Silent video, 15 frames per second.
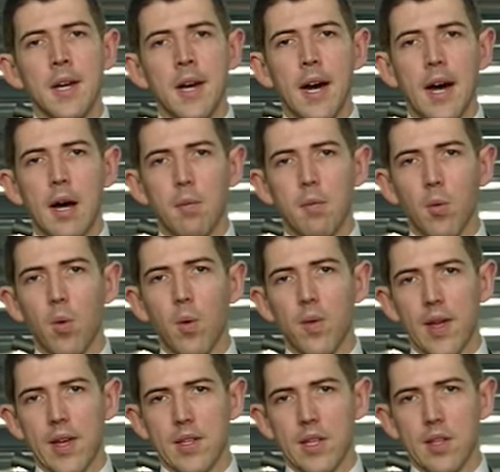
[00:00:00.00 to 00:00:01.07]
But what
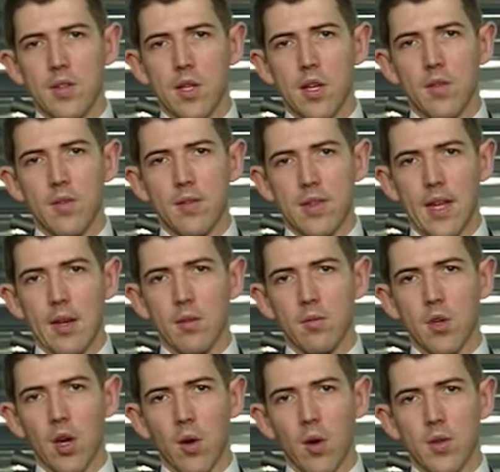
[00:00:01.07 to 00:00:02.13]
they did sort of then
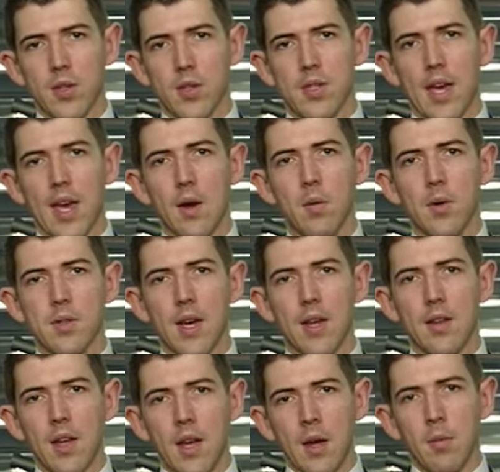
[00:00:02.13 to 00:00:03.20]
go on to say was
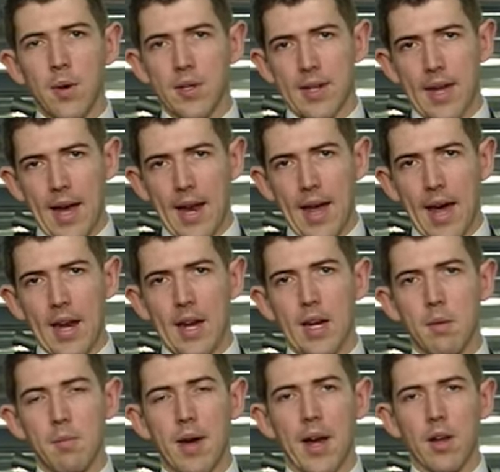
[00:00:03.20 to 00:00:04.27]
that Brexit had an
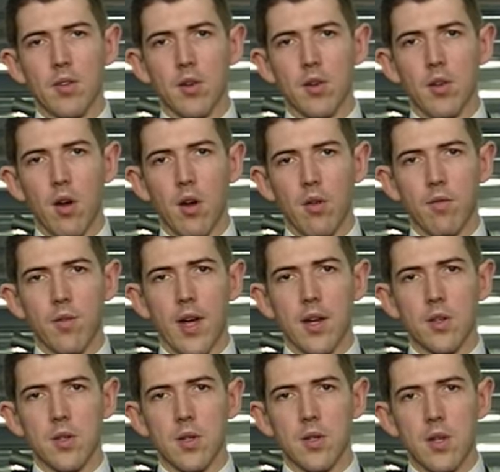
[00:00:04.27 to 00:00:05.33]
impact on
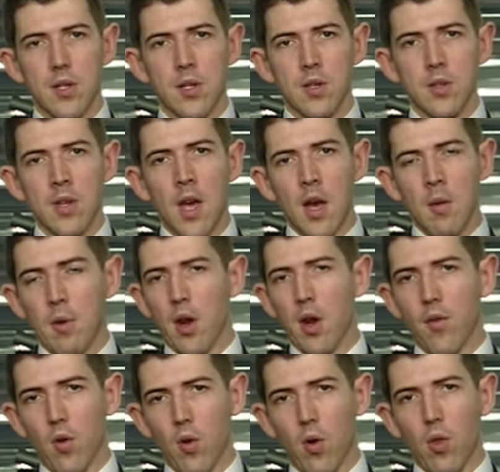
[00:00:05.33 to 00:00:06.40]
financial conditions, but
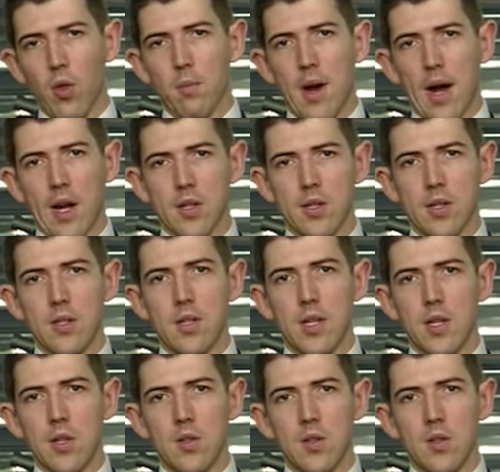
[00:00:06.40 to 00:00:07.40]
overall the markets continue